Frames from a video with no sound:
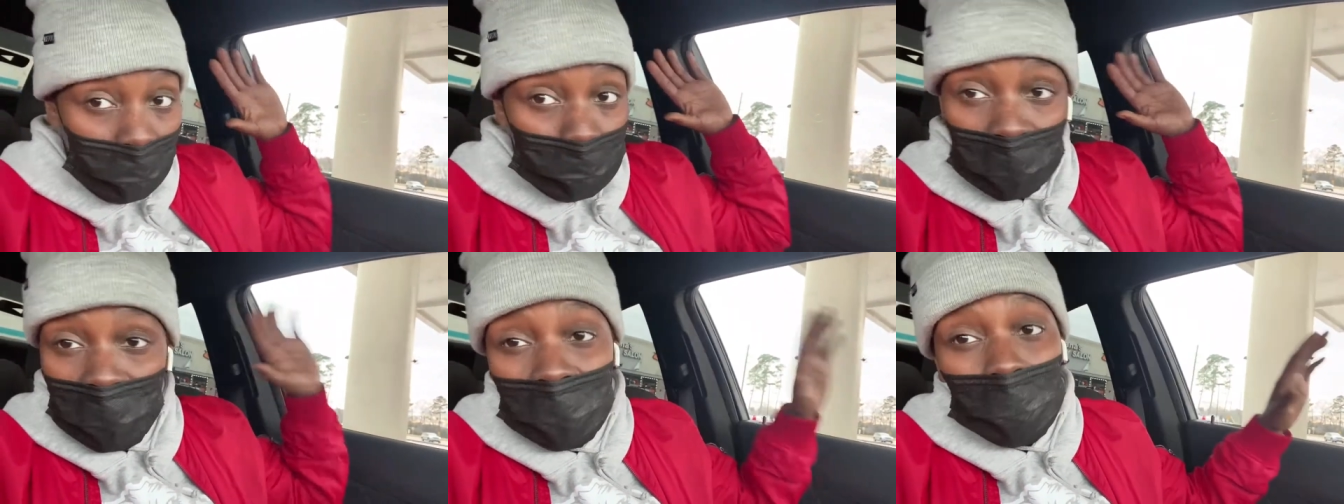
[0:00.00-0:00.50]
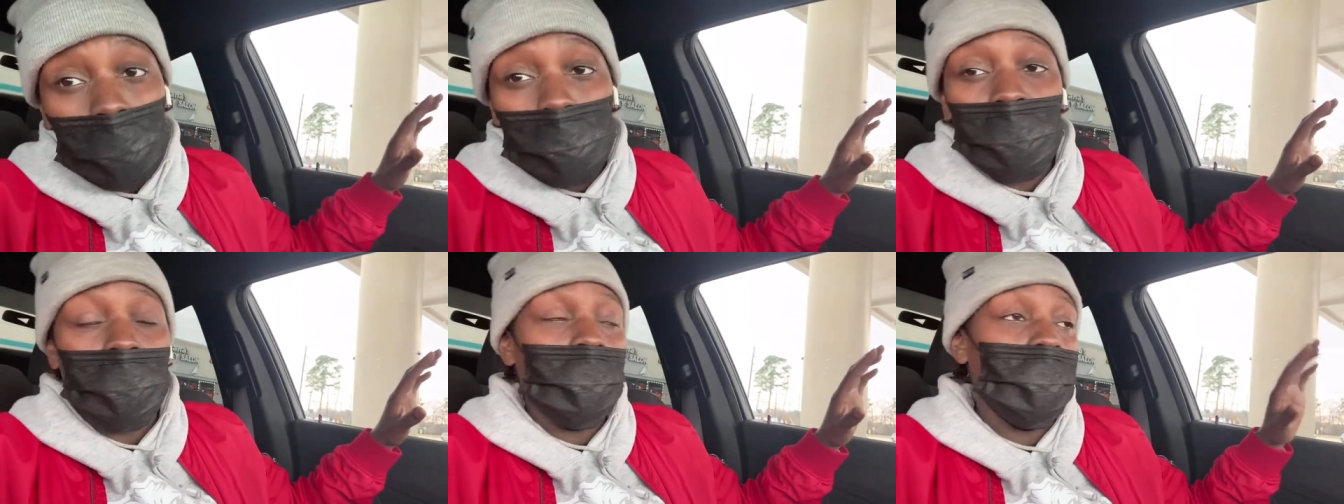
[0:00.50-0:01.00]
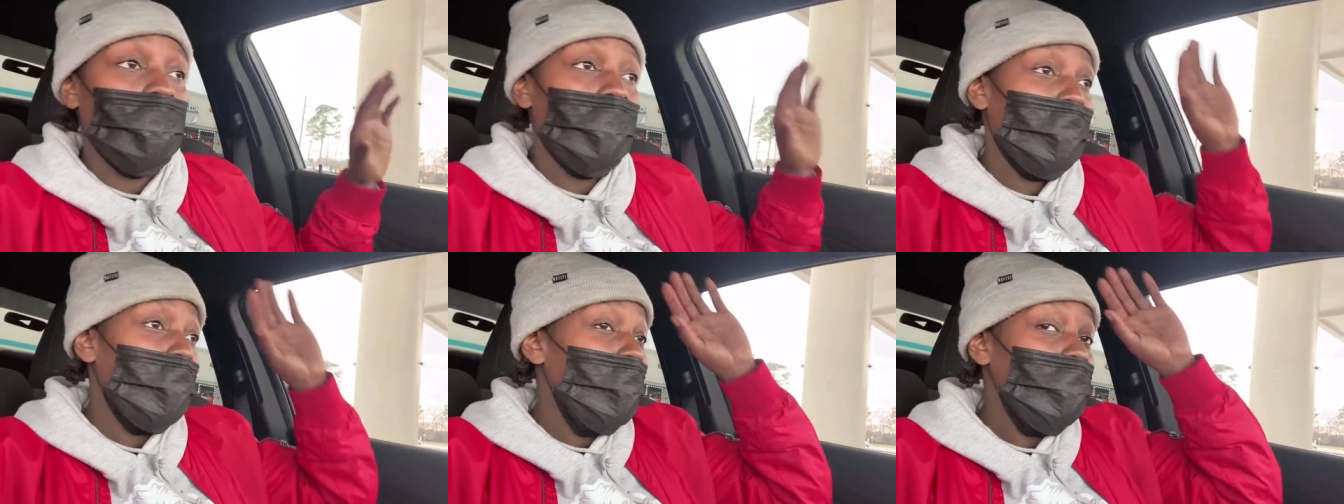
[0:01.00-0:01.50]
I'm gonna get it repaired.
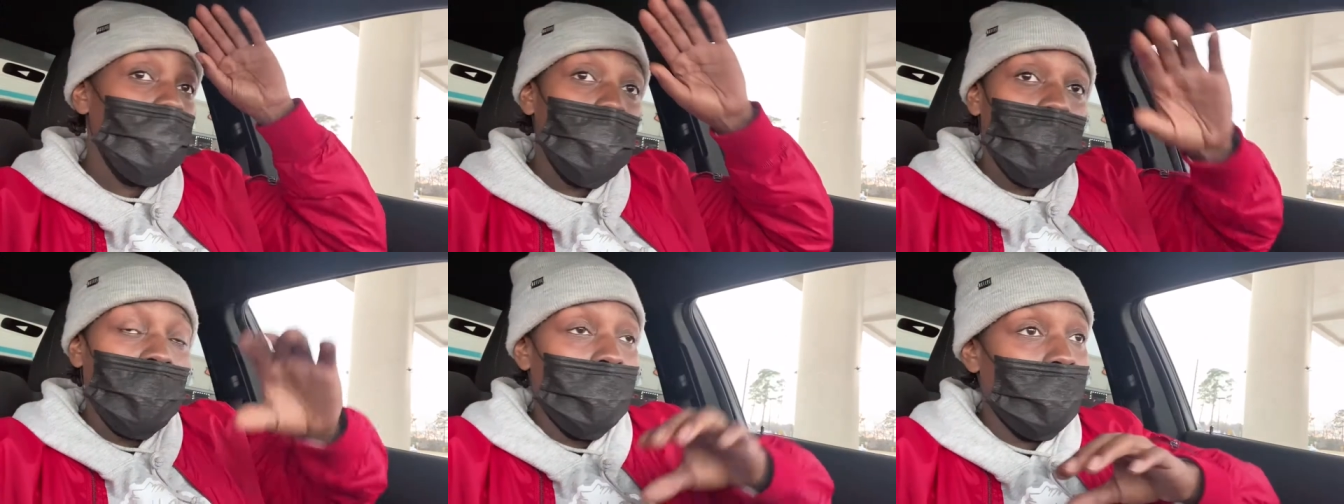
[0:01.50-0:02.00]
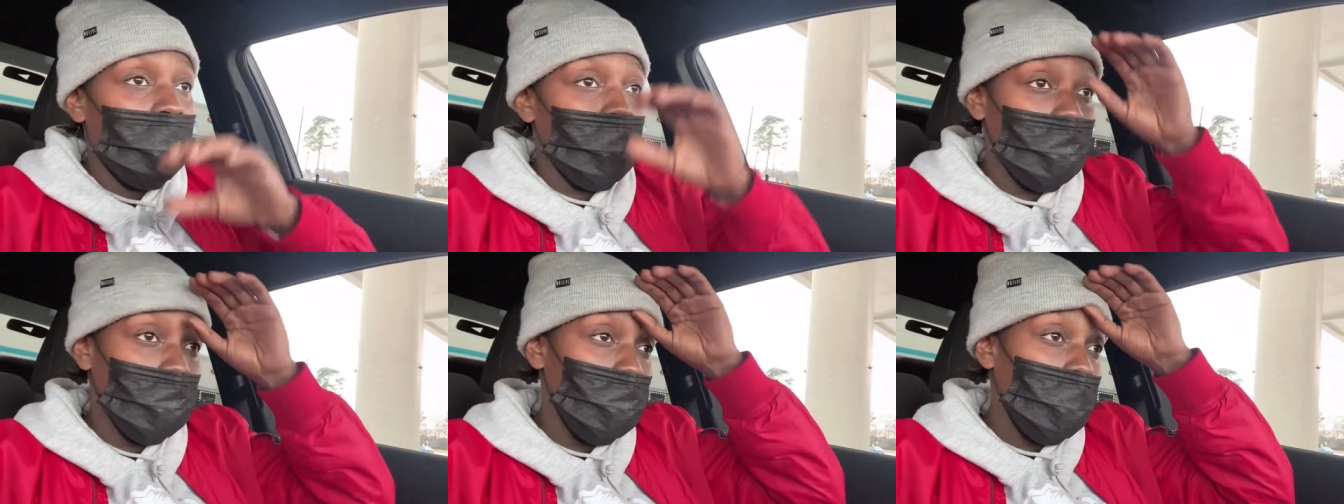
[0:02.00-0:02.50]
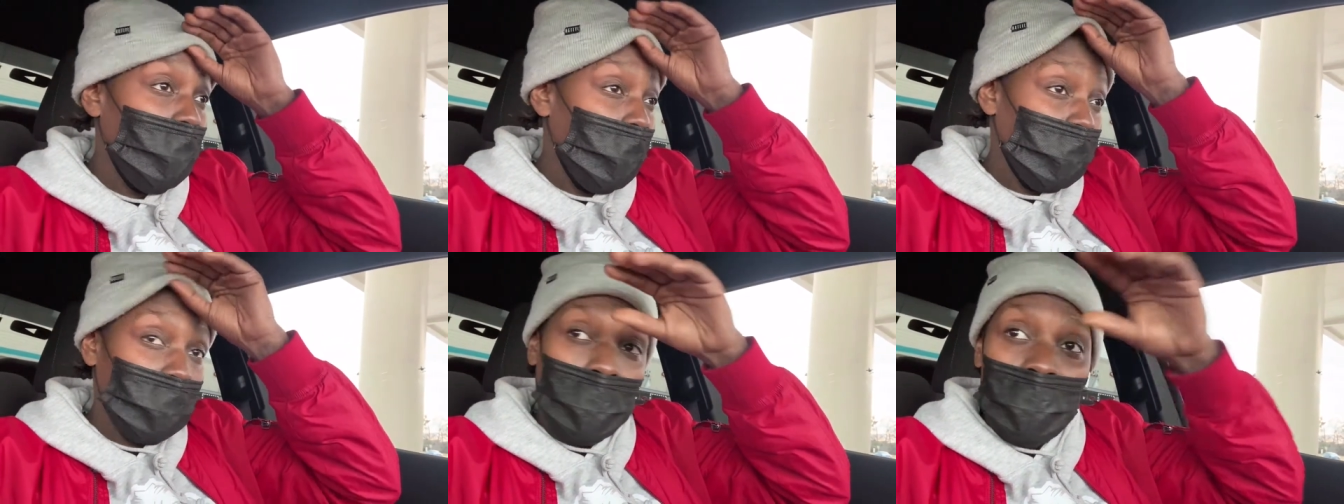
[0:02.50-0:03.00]
Do what I gotta do.
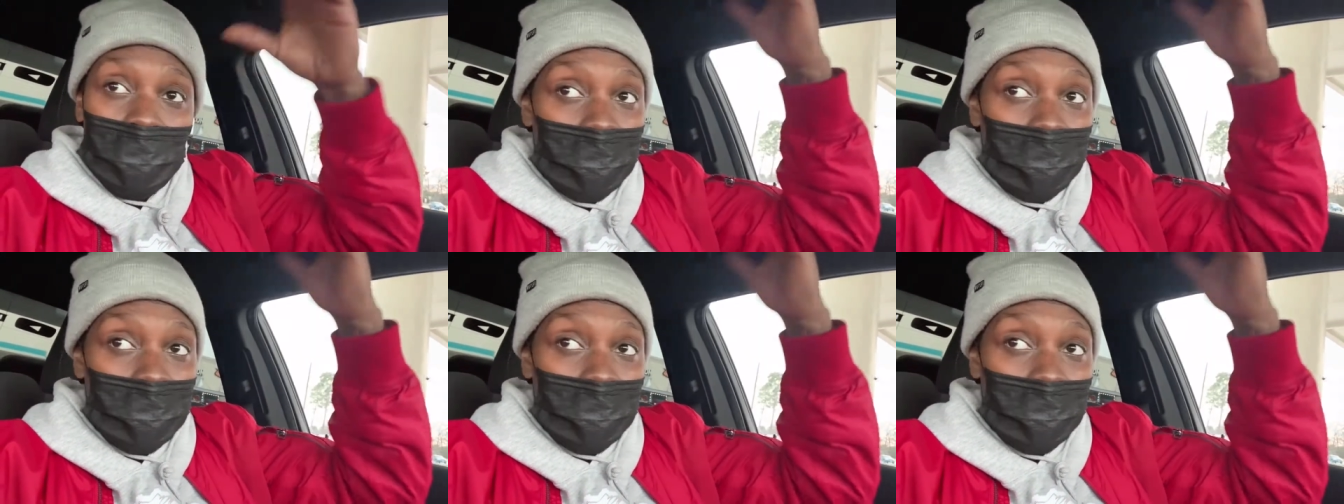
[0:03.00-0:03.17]
I,